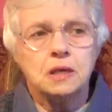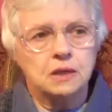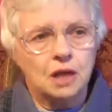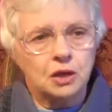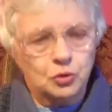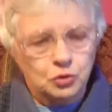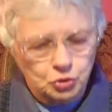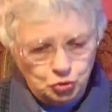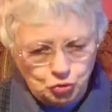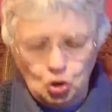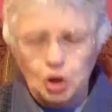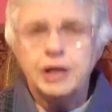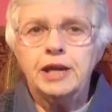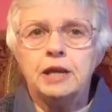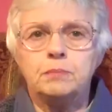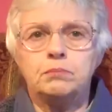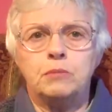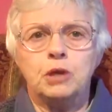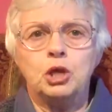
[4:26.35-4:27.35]
and I could not
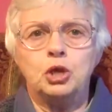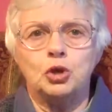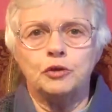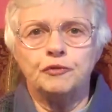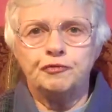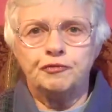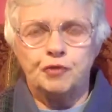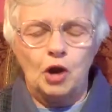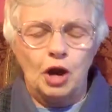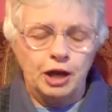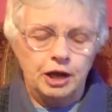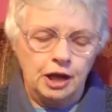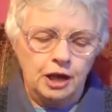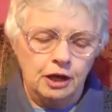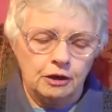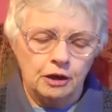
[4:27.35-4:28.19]
eat meat on Friday,